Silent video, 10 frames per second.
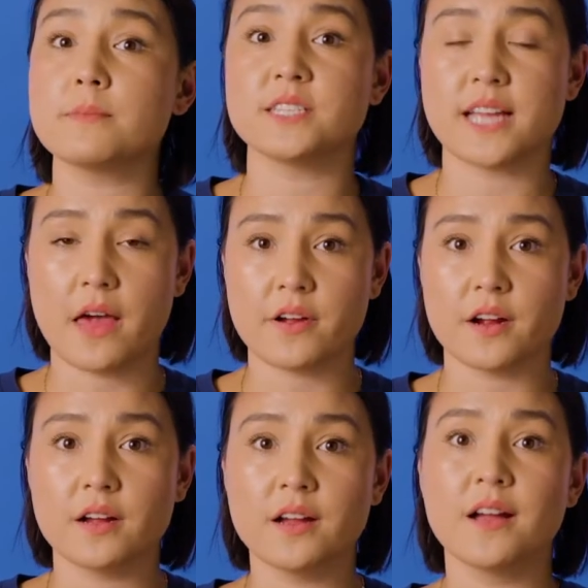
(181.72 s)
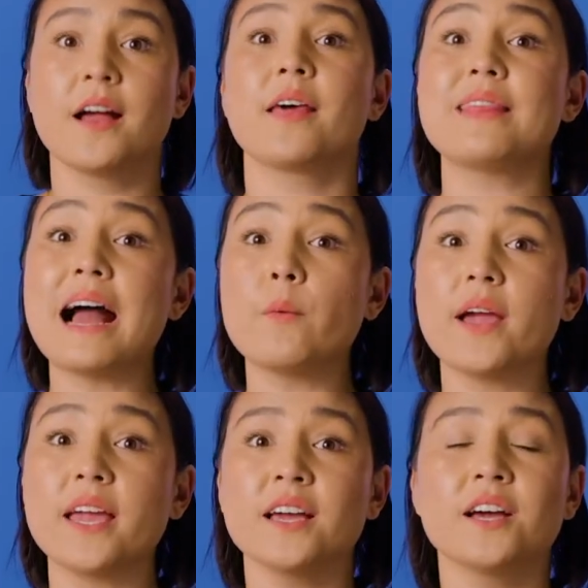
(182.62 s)
them together. That
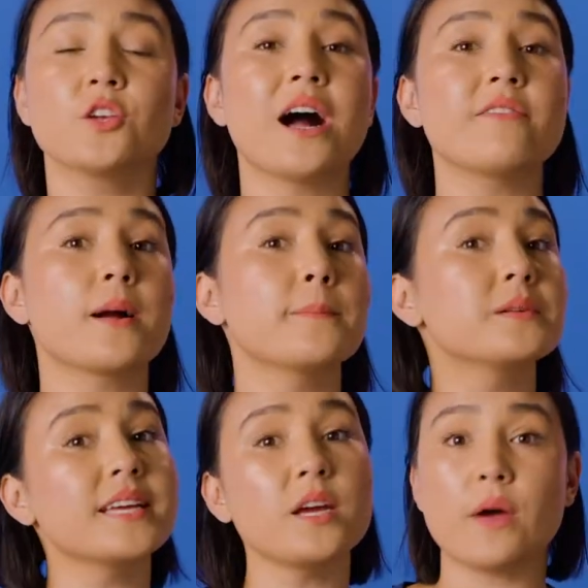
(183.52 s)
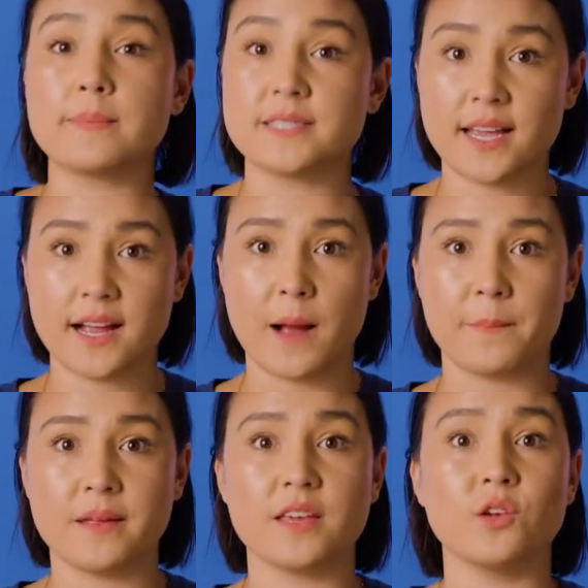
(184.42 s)
way, you'll have a complete website
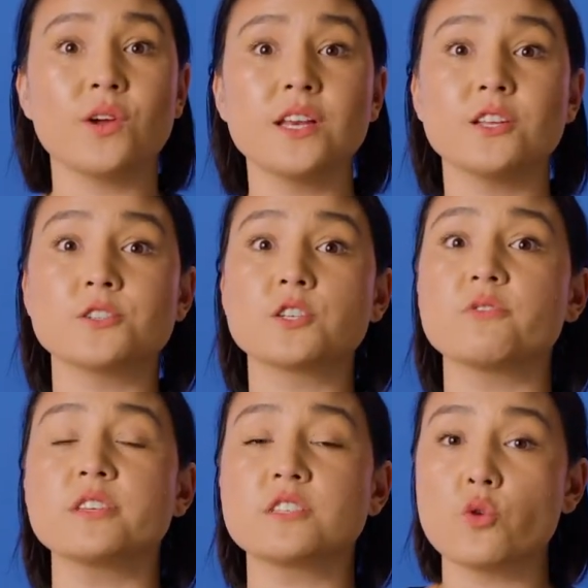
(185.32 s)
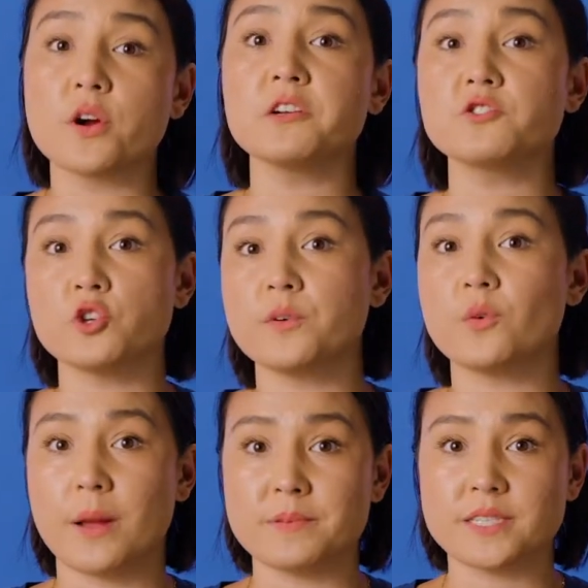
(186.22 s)
copy that you can use to restore your Drupal
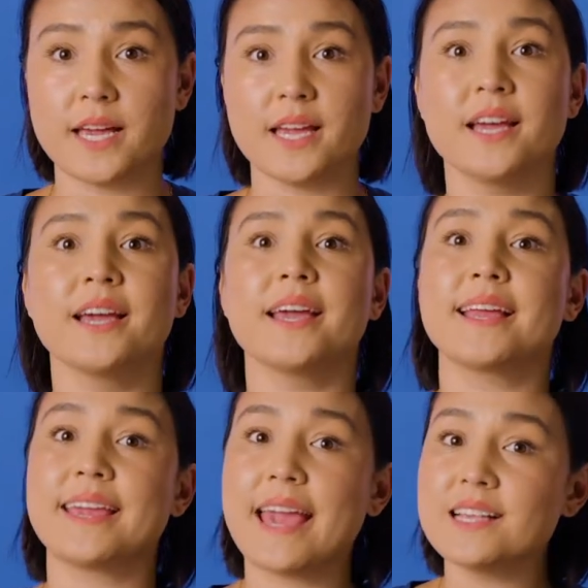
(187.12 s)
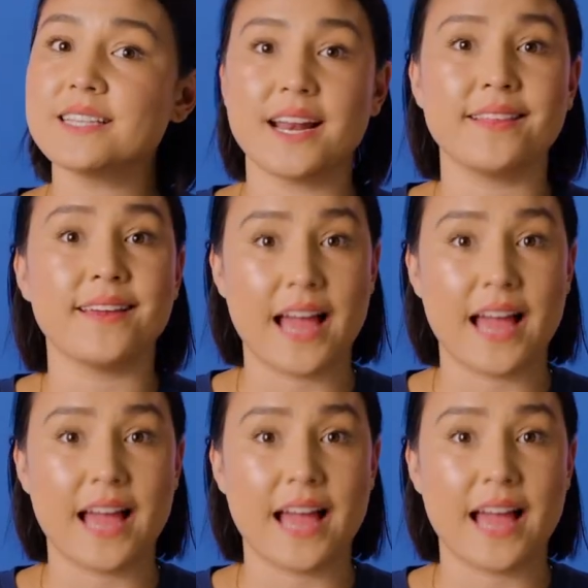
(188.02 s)
website in case anything